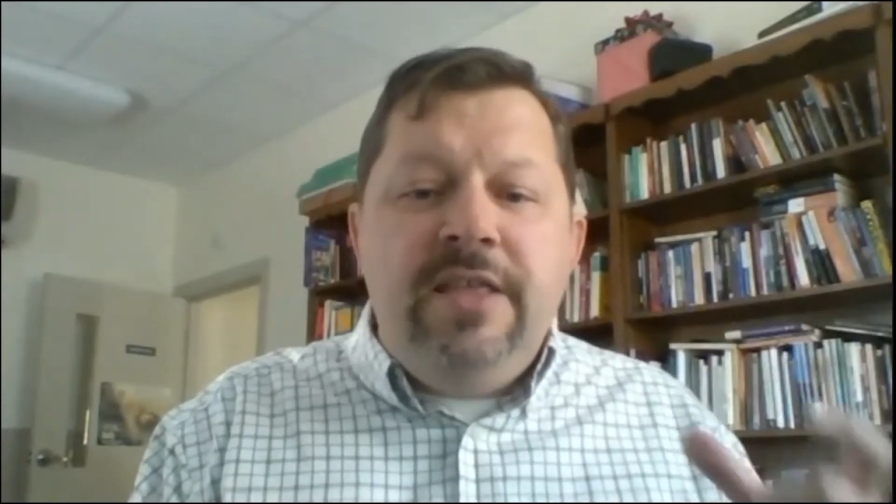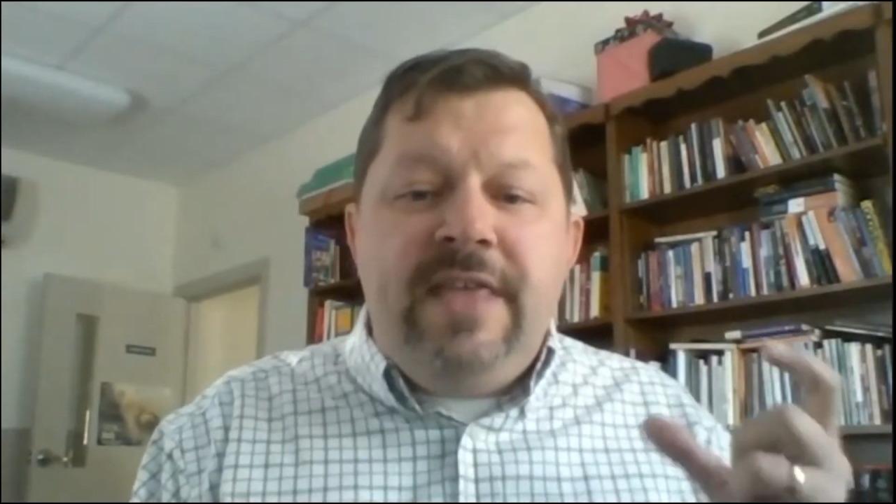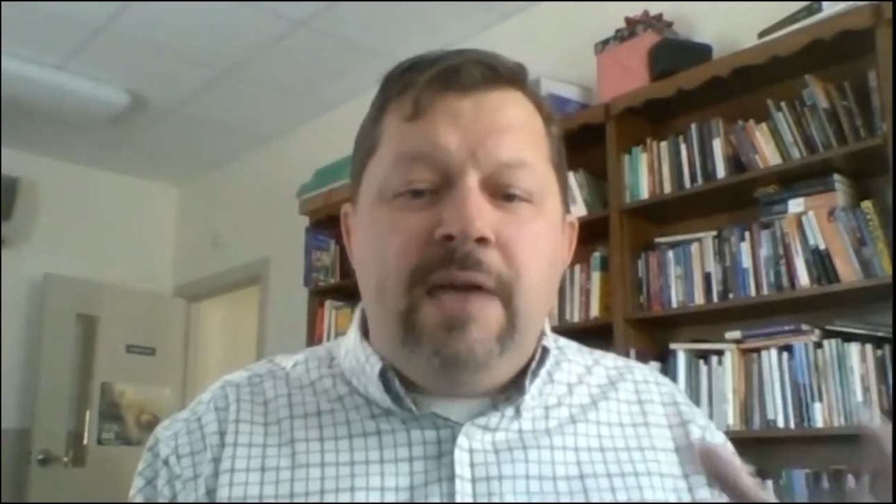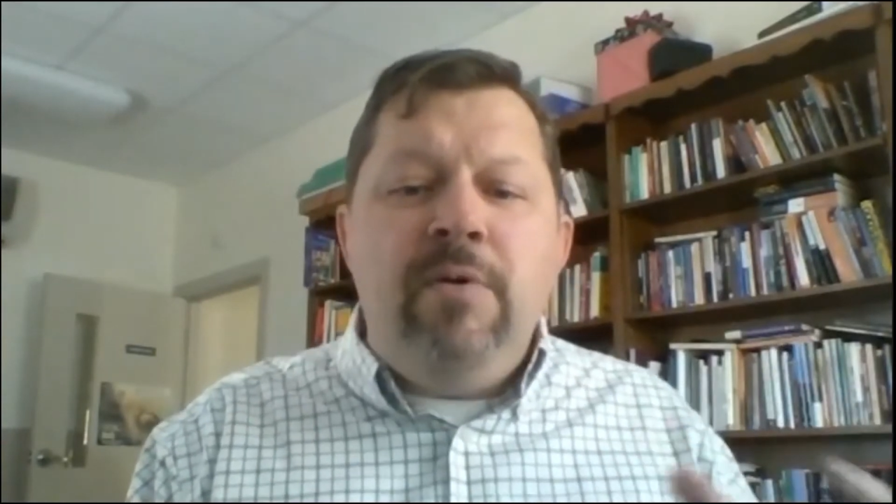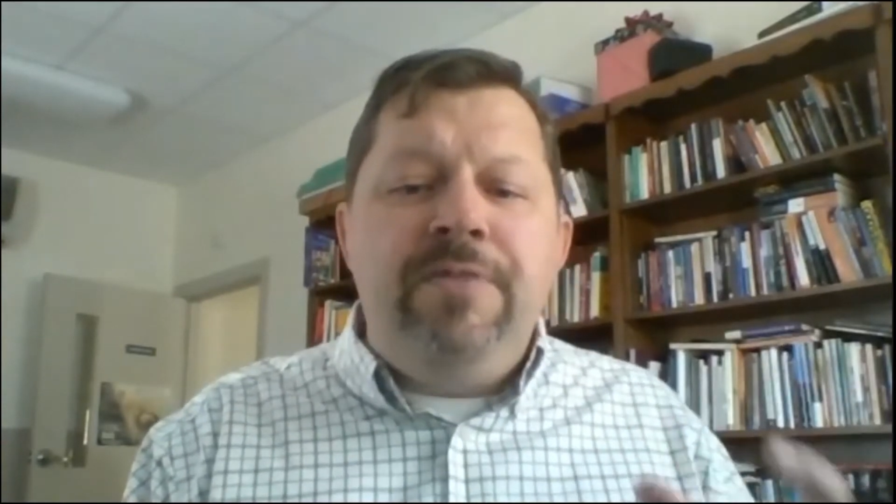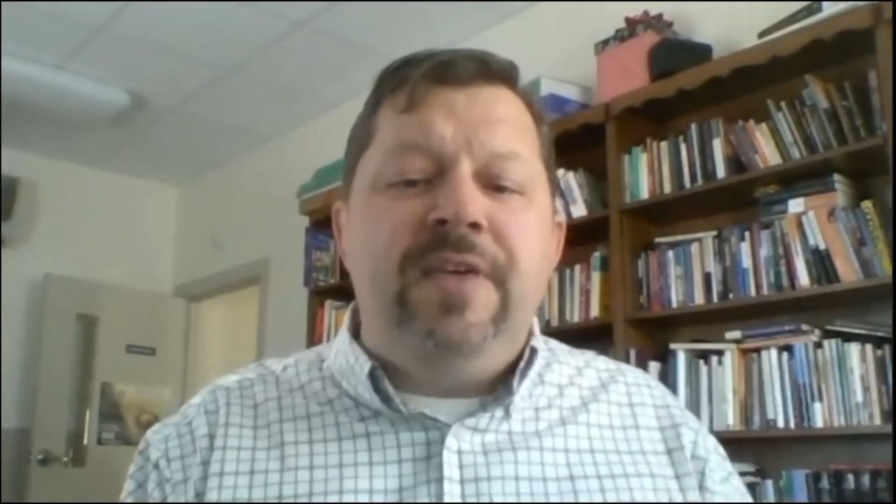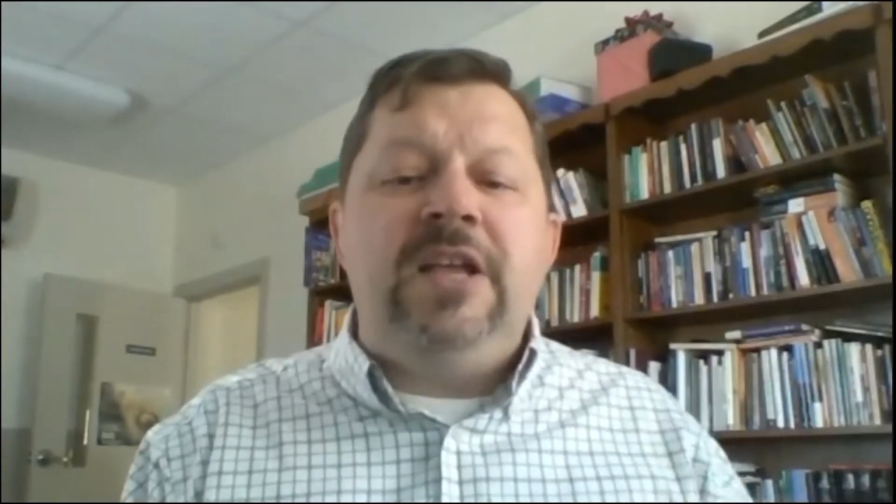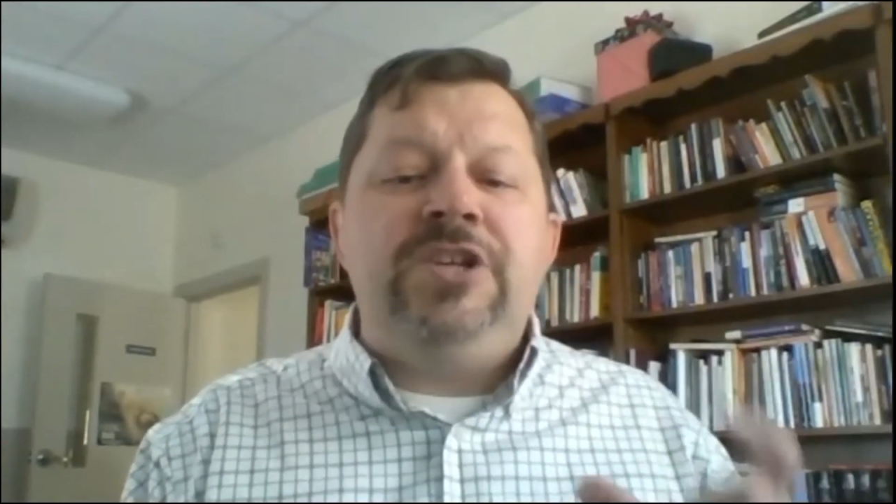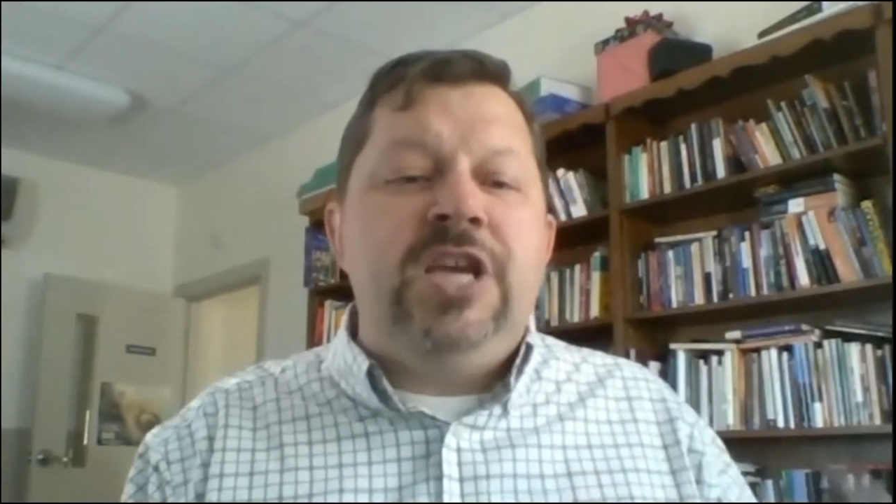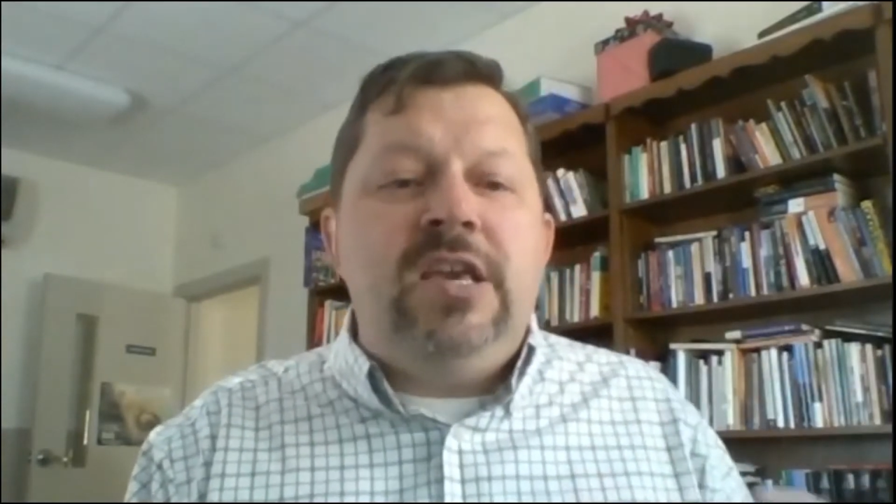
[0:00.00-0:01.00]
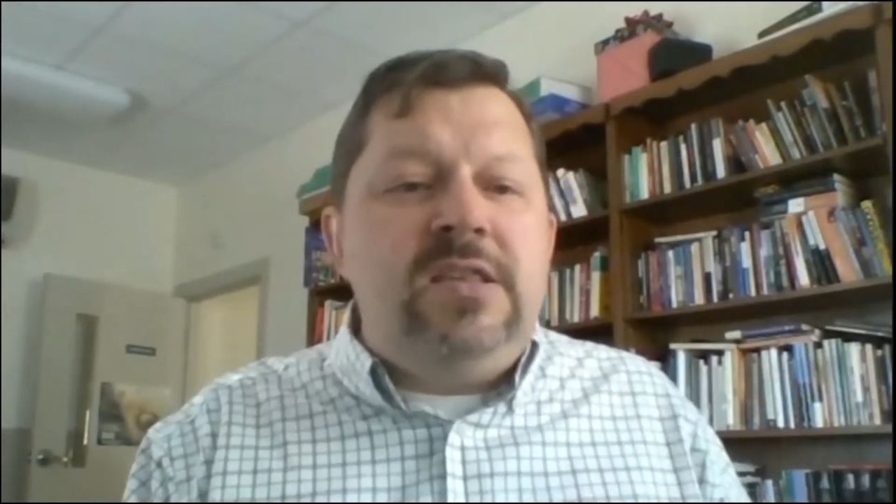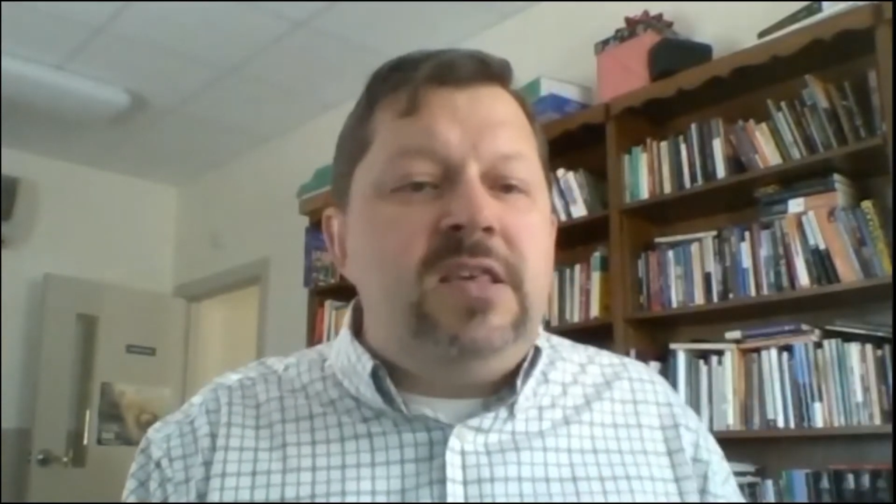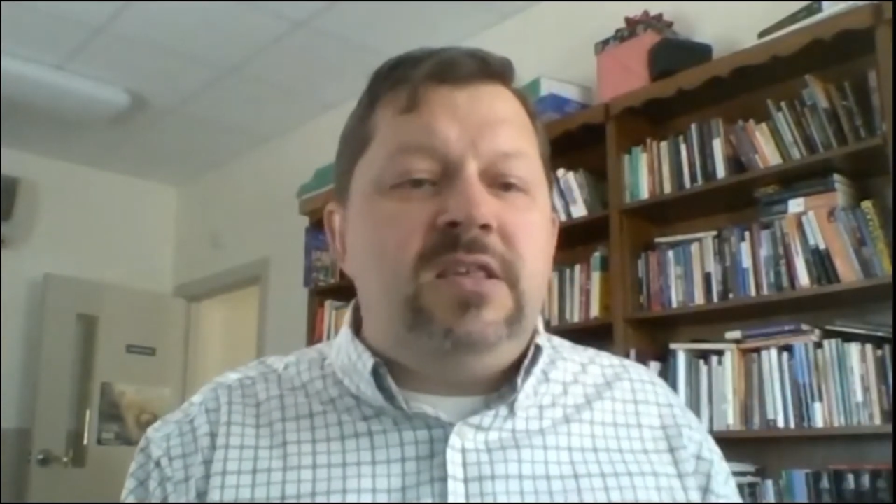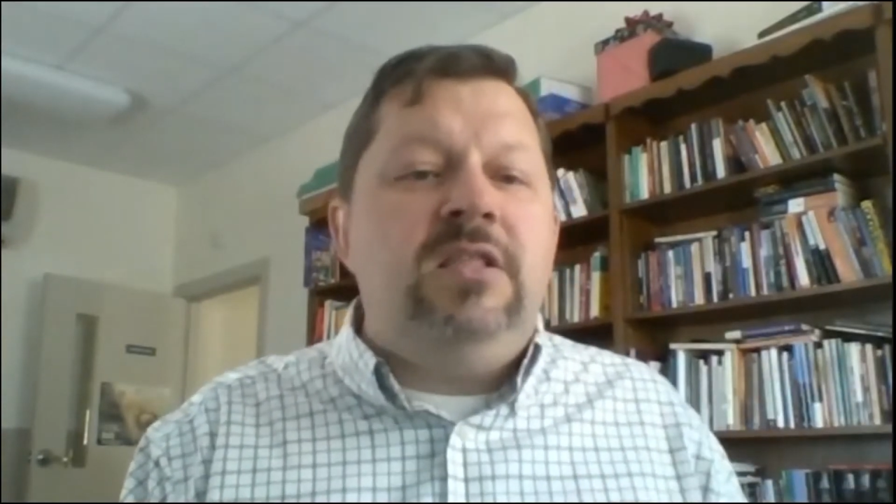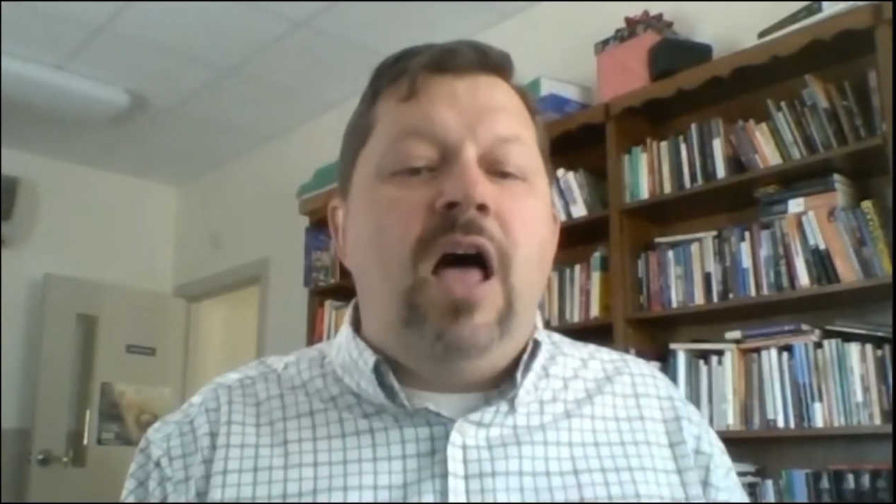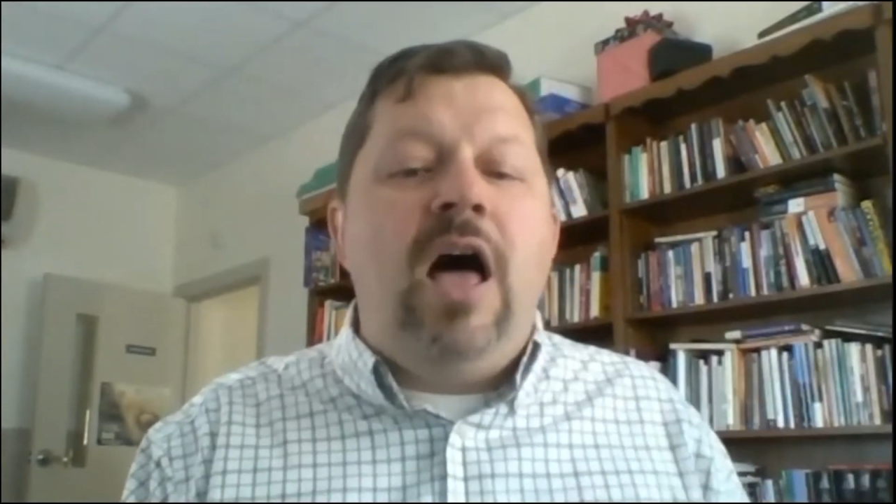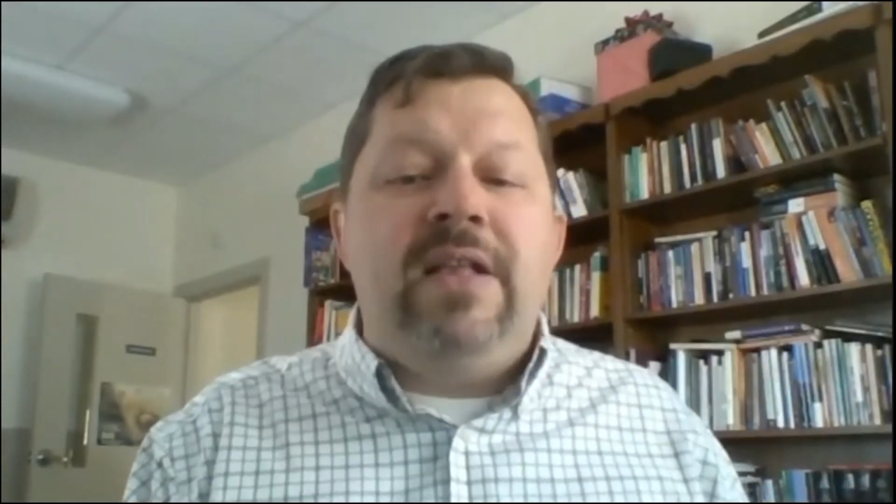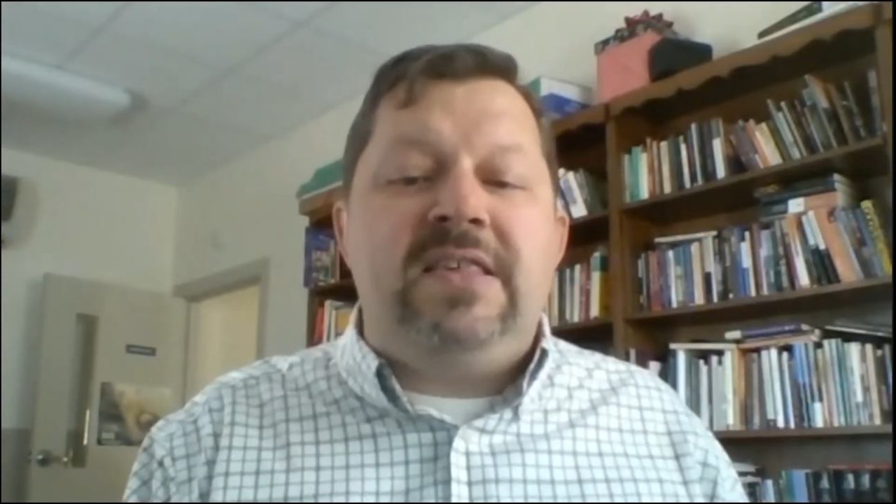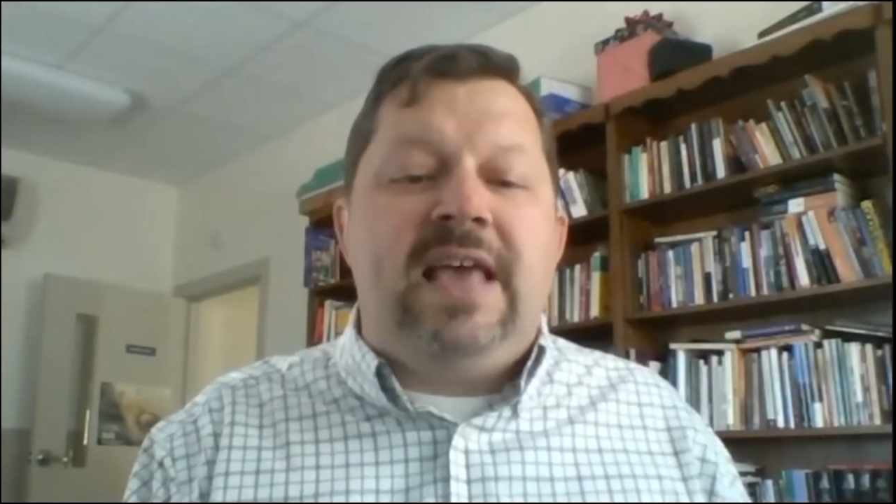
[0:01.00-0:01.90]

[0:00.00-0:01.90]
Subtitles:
they will think Jesus' love and